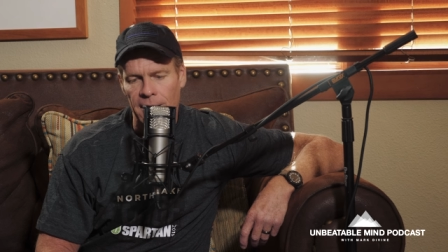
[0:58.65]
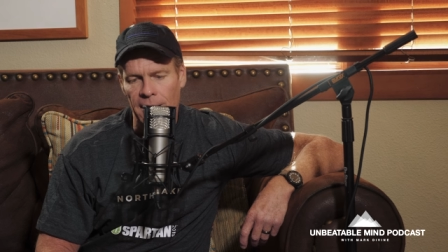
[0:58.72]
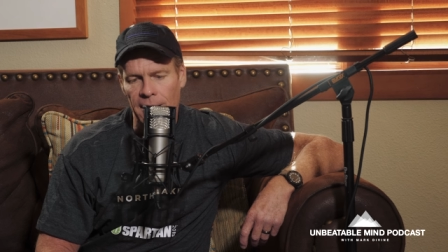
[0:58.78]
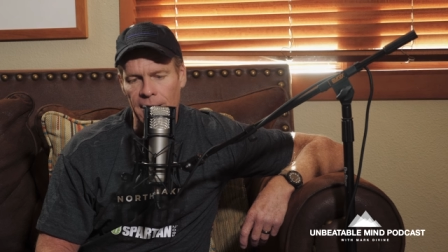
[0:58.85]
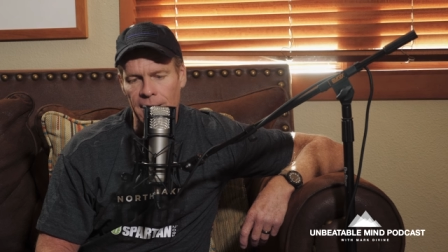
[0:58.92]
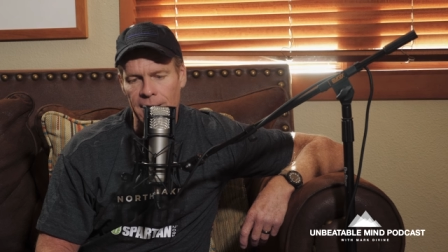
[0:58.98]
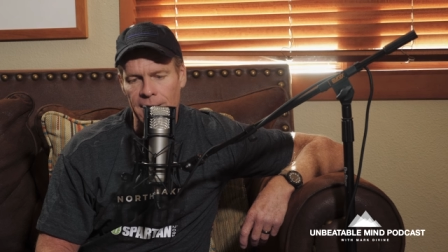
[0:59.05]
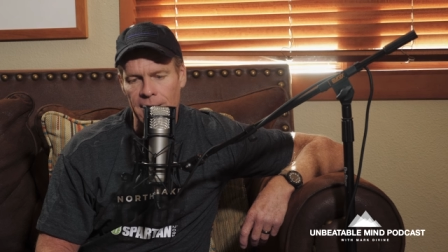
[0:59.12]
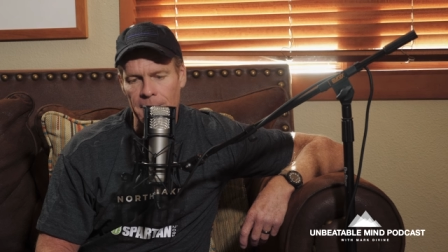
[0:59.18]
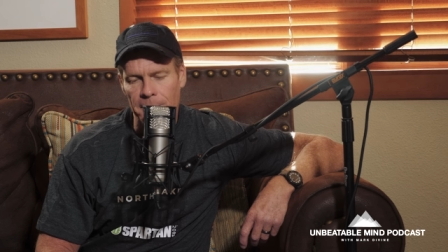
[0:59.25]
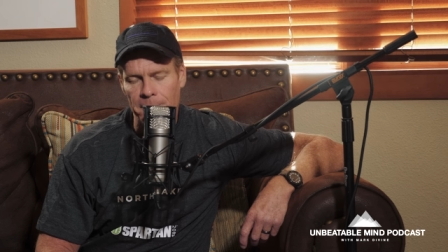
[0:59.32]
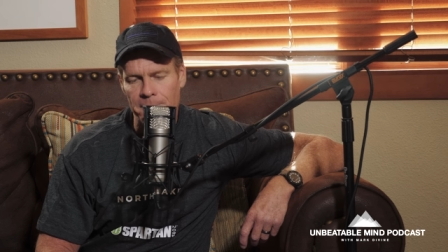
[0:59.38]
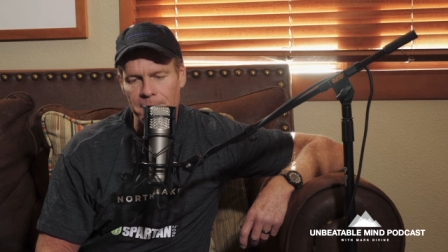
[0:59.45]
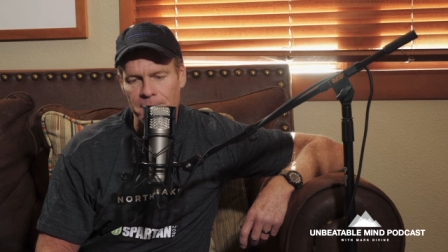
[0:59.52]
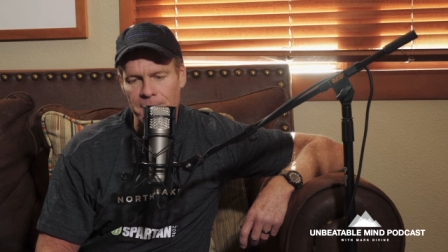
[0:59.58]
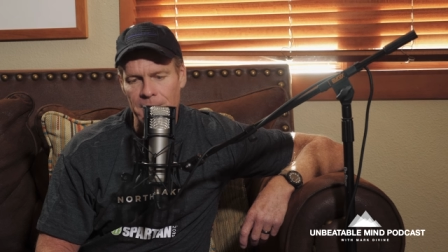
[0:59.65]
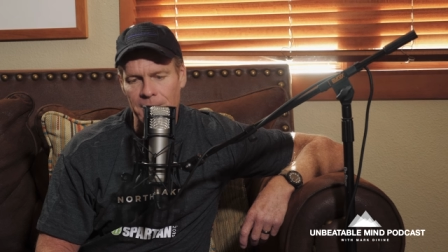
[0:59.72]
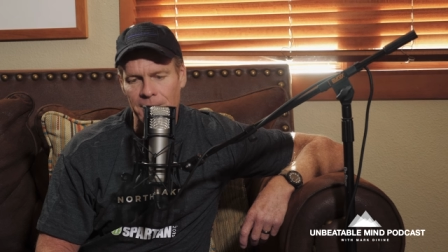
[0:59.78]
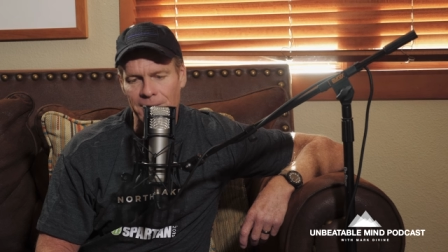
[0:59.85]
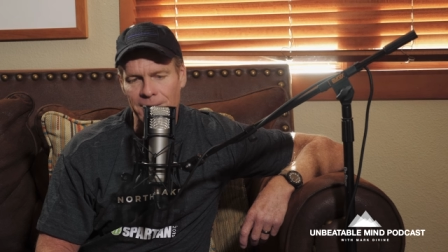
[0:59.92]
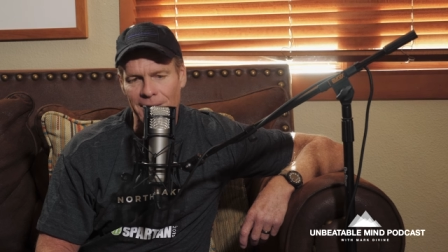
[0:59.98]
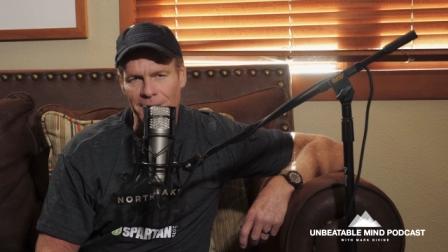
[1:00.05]
And um,
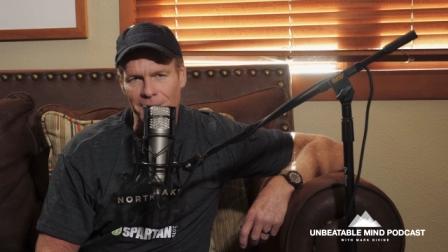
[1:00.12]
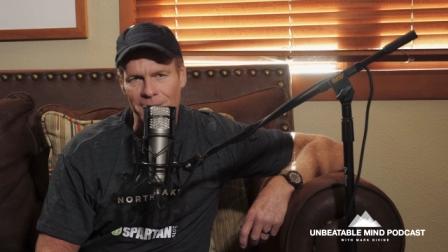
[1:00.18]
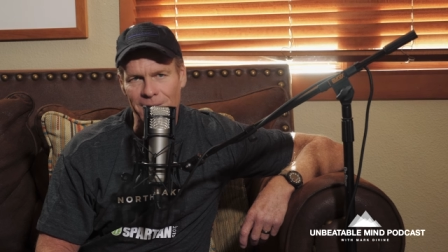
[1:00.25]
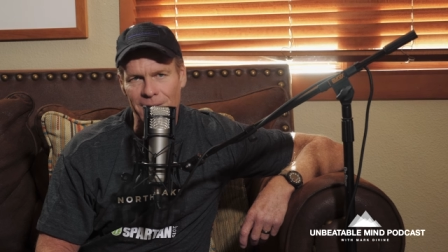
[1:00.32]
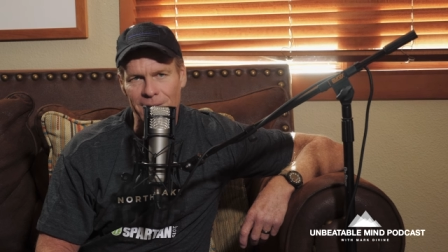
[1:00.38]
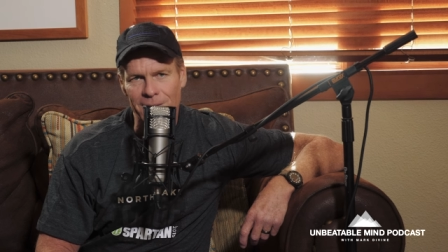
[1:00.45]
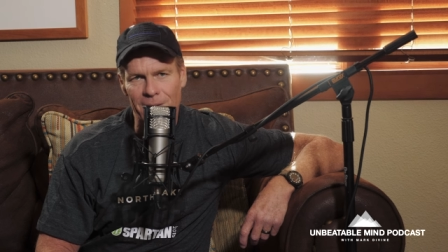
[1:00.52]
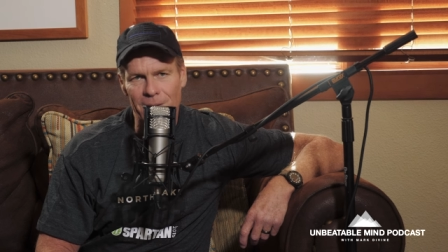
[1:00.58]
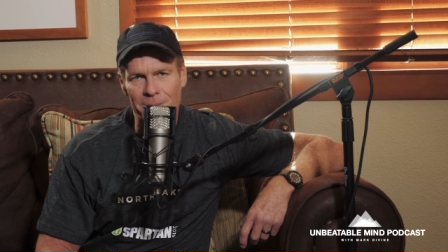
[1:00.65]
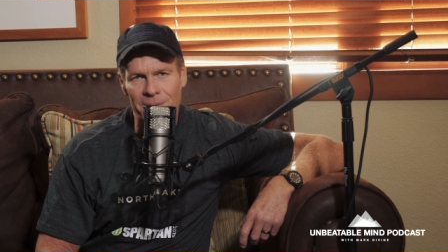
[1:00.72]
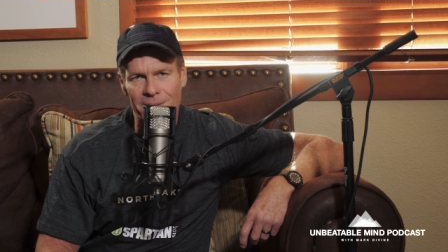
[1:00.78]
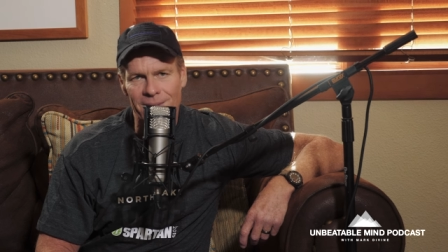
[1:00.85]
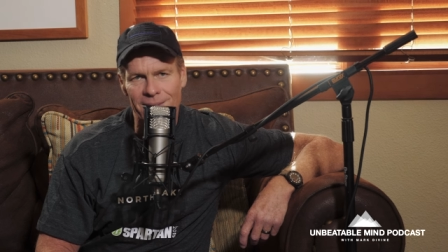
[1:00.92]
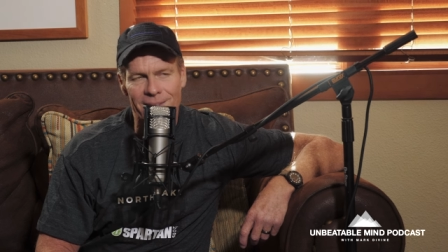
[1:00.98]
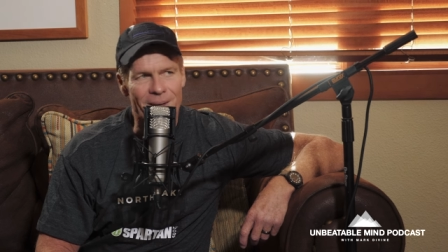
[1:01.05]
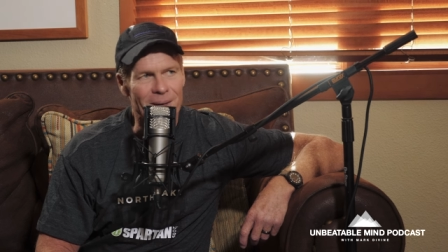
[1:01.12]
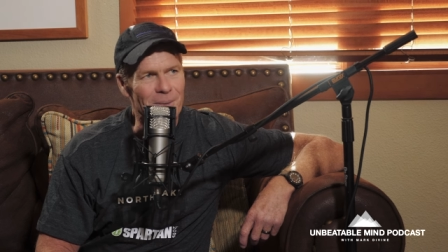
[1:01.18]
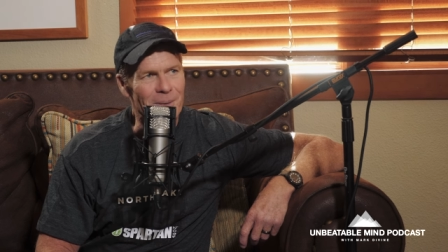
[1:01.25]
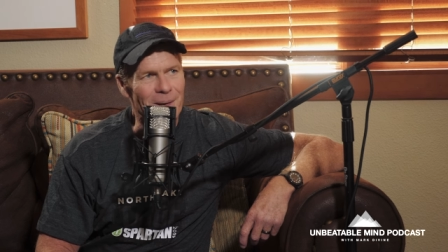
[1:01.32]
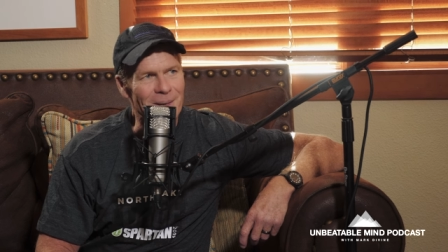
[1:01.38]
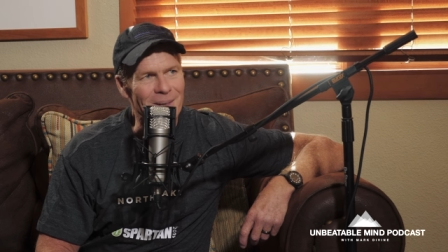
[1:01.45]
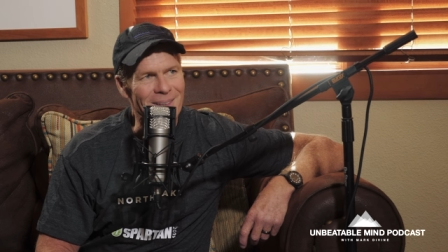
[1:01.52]
Chris got a great sense of humor. He's just an all
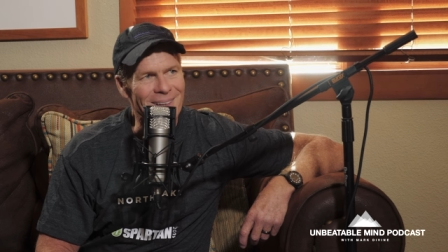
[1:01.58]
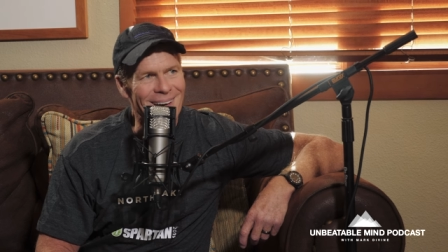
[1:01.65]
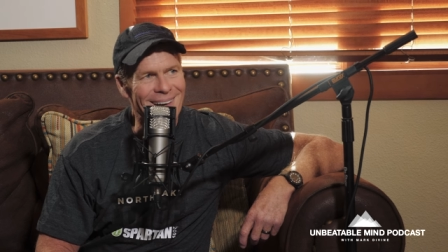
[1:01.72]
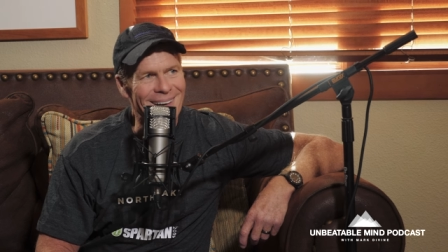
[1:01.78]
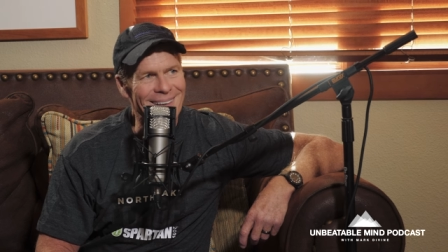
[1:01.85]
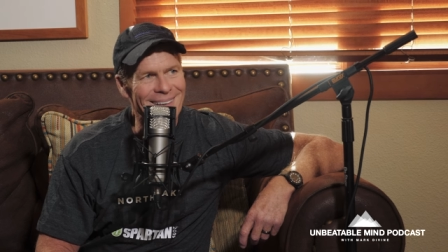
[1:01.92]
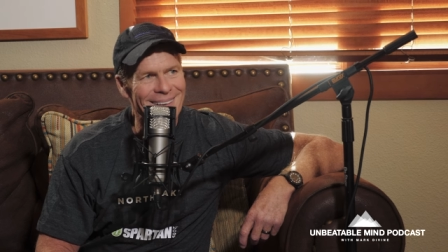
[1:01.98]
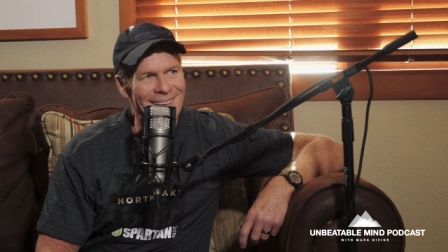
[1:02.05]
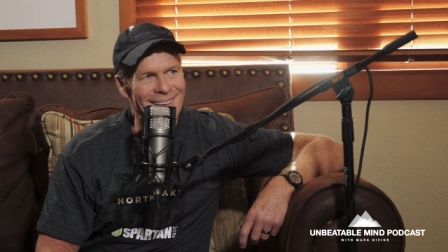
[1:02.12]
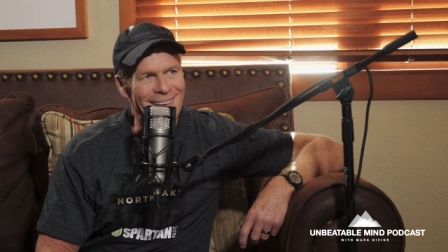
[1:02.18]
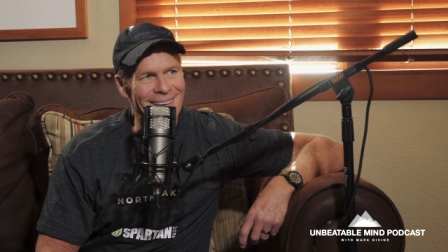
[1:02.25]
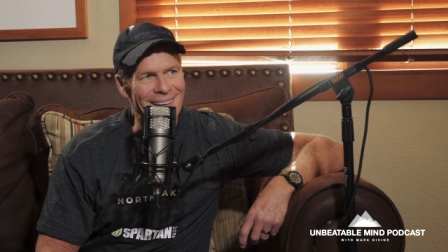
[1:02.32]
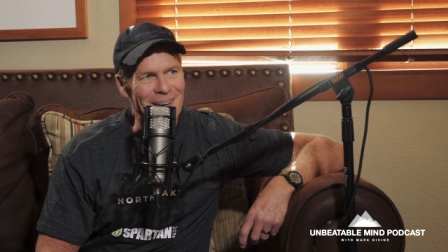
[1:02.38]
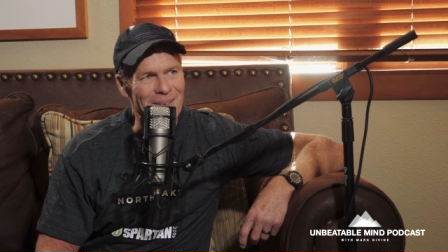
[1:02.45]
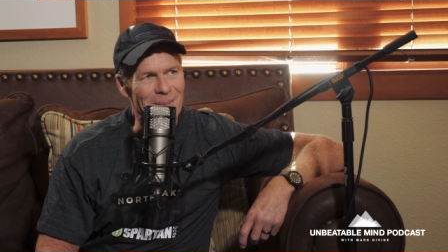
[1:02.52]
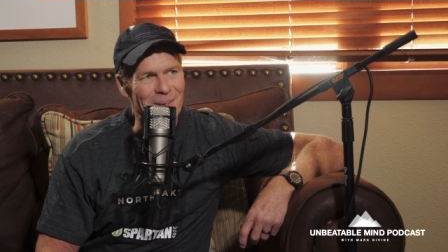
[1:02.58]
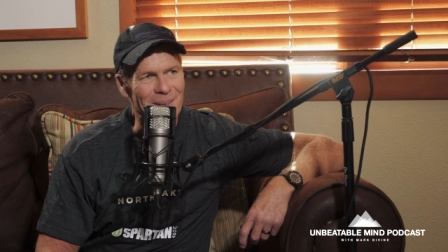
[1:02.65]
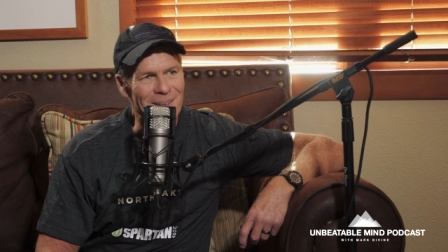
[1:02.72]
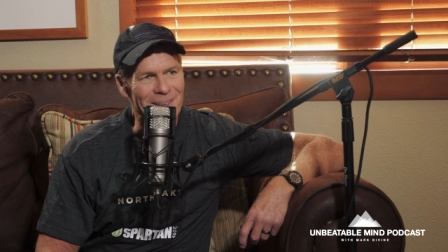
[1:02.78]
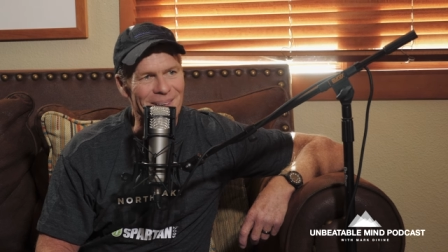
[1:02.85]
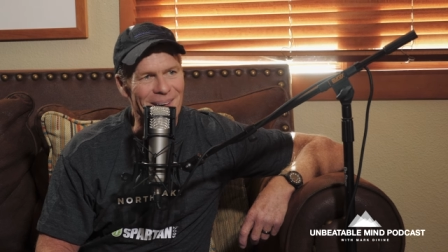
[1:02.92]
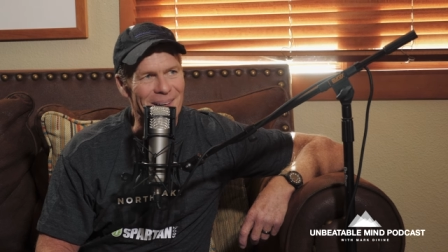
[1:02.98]
around good guy and I'm
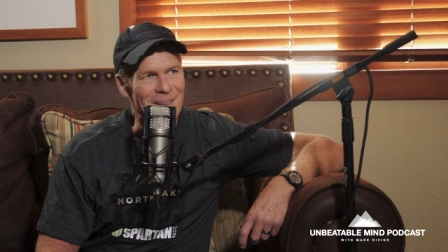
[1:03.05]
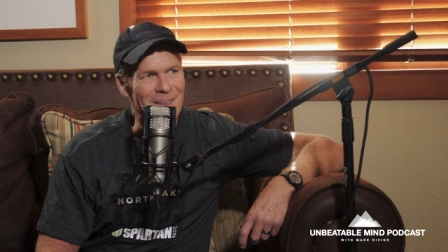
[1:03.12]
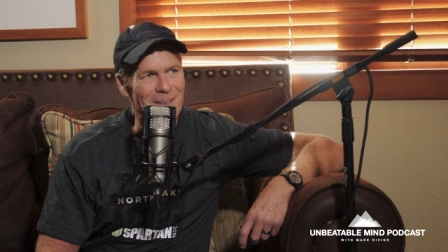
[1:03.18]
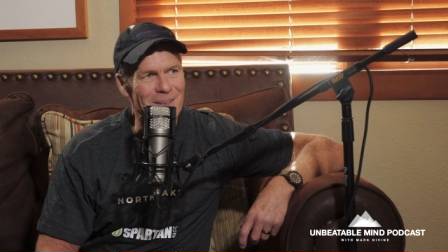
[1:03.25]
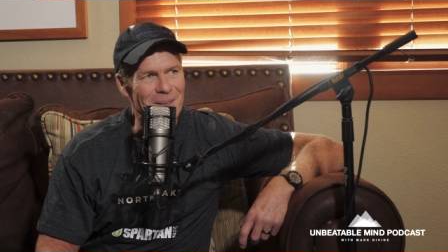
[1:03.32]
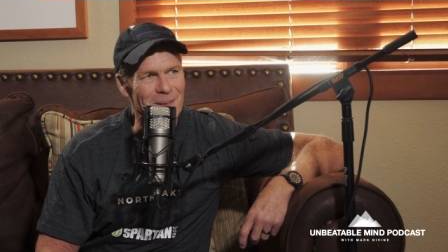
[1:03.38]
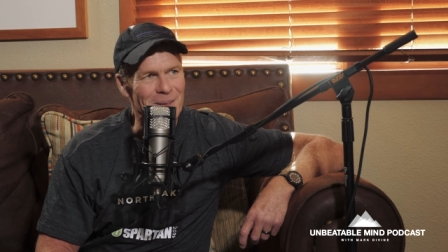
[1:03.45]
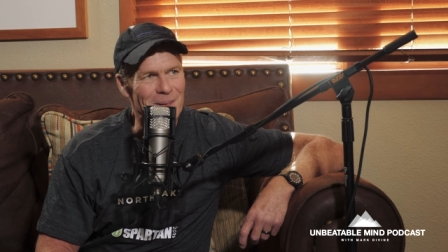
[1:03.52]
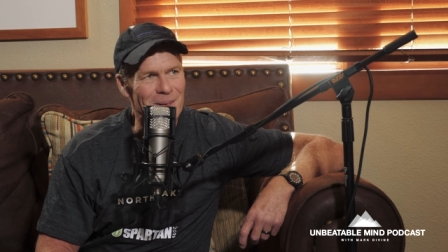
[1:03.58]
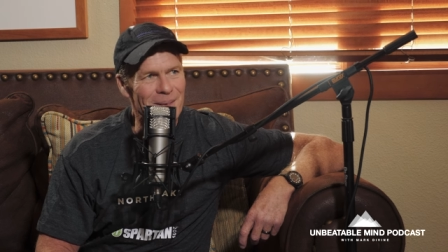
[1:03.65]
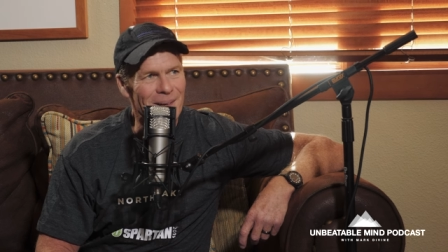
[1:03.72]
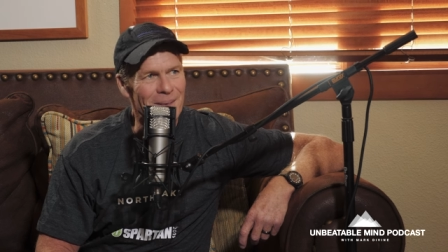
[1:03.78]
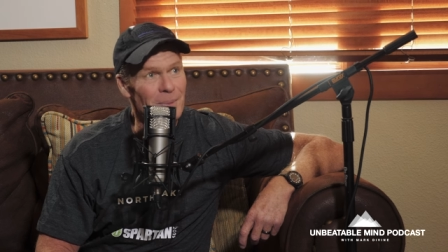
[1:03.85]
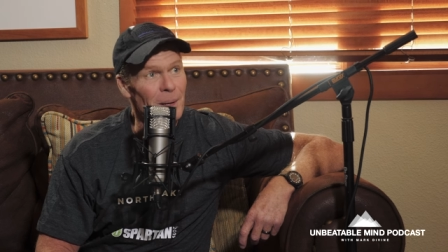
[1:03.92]
really honored to uh,